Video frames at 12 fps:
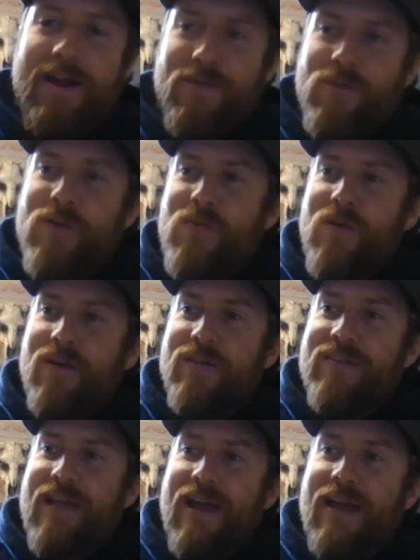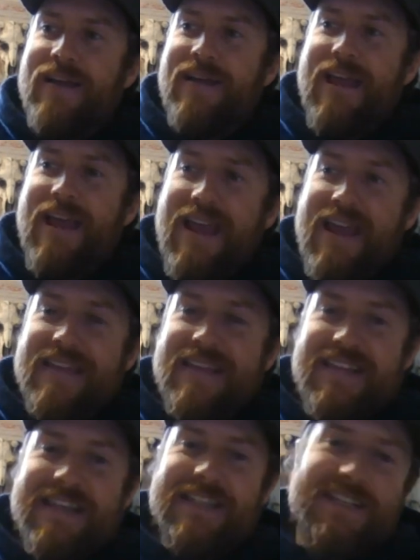everyone that, hey,
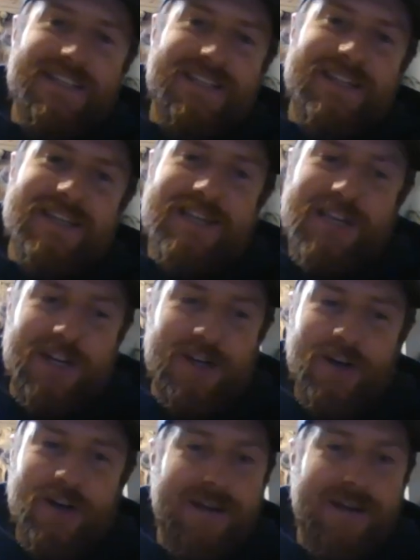this is the year.